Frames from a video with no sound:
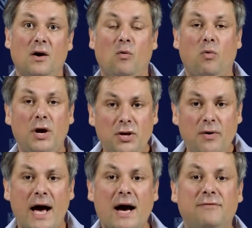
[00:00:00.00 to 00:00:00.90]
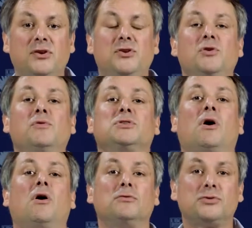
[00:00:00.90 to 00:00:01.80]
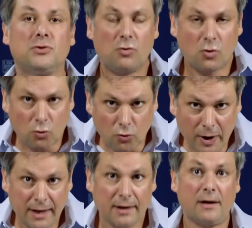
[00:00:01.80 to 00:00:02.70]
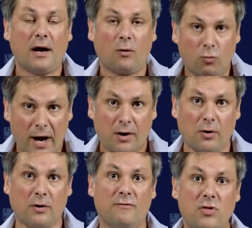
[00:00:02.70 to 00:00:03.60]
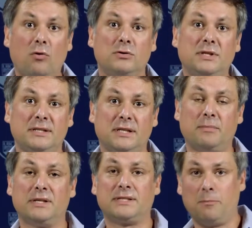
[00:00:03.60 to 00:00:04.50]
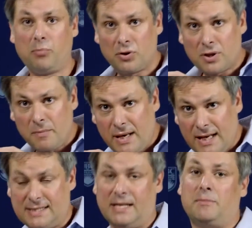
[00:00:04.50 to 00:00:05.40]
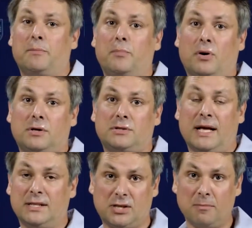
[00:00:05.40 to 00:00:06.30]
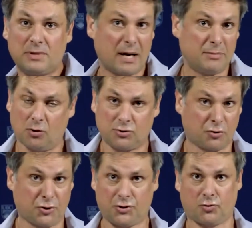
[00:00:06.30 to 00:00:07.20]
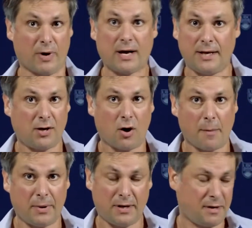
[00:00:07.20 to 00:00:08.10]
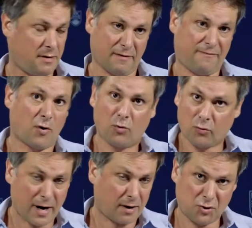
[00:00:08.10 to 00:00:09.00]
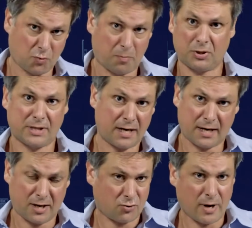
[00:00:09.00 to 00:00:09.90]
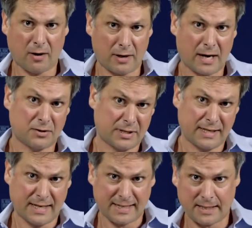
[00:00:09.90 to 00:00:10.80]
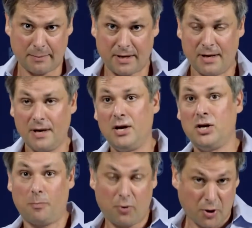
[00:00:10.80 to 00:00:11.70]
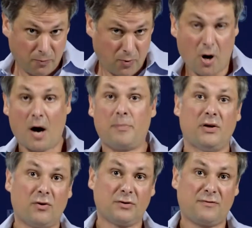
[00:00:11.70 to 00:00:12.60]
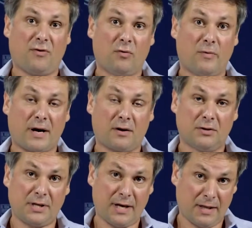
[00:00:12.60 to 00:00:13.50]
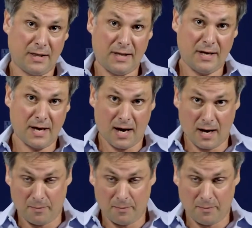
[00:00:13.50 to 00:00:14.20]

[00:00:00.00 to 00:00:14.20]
What you have to do is also create a record of those exhibits and put them in exhibit books. And sometimes those are just directly copied in. If phone records were presented at trial and entered in an exhibit, you put a copy of those phone records in the